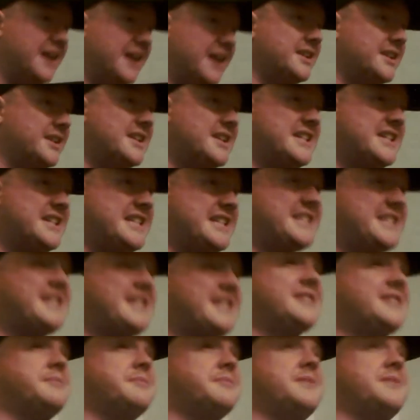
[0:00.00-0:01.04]
And
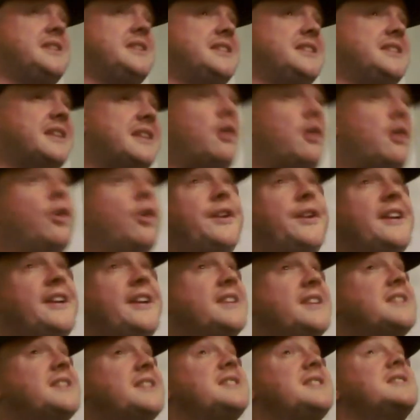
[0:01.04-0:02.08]
he sees him, he's in the
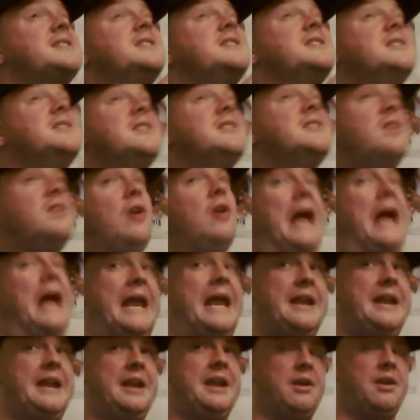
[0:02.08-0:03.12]
audience,
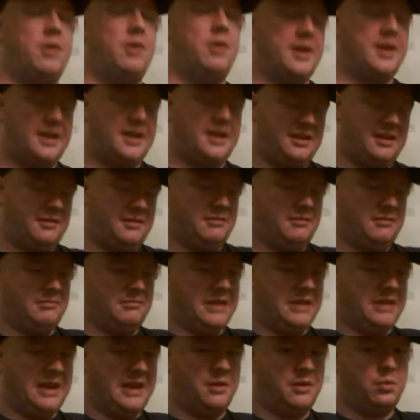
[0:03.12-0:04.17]
and
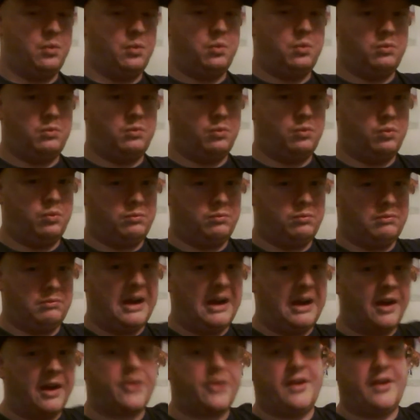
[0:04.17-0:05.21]

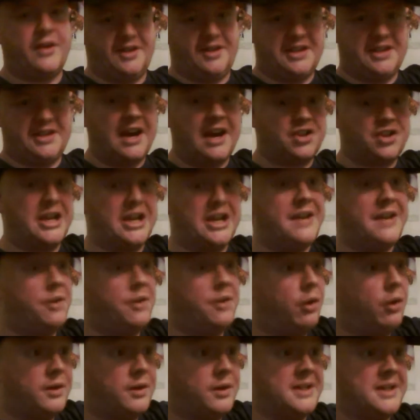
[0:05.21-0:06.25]
Arthur is actually
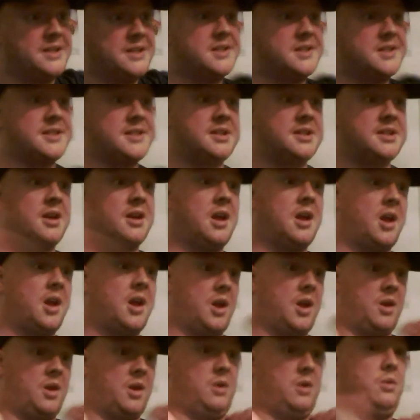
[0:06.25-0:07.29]
in the audience
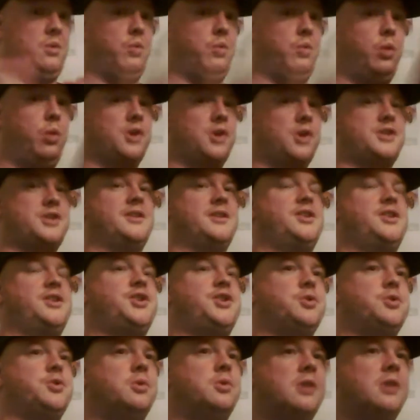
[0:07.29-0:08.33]
watching
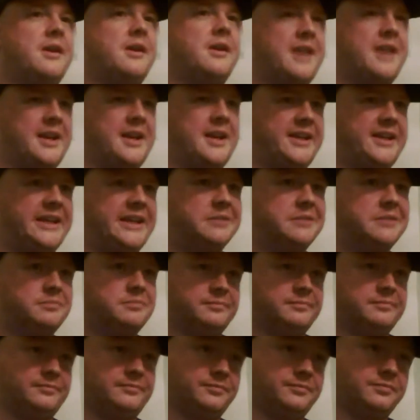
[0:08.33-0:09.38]
his show, and then
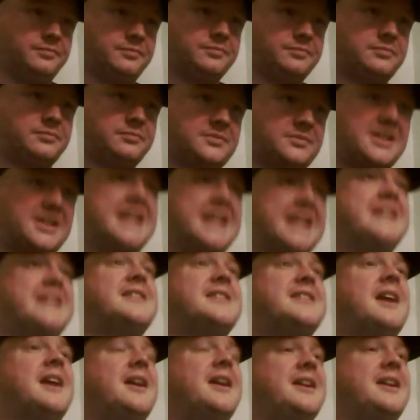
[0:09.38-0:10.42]

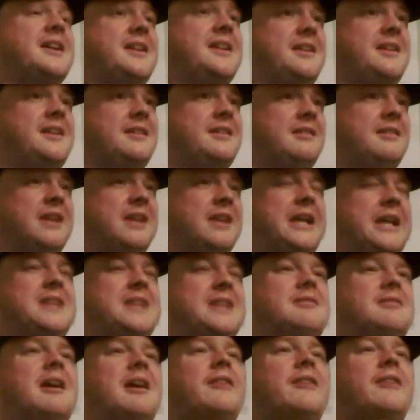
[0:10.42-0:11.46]
he's
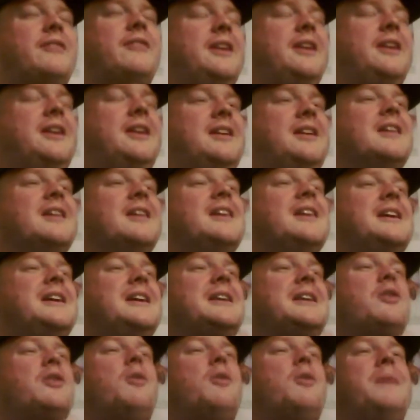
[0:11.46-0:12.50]
laughing.
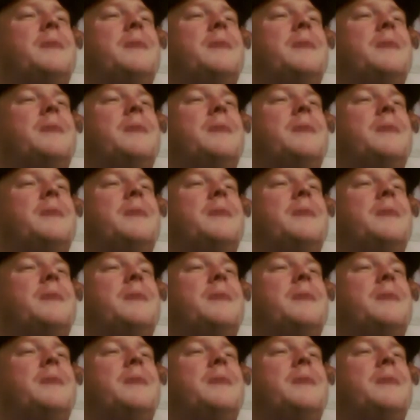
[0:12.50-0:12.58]
He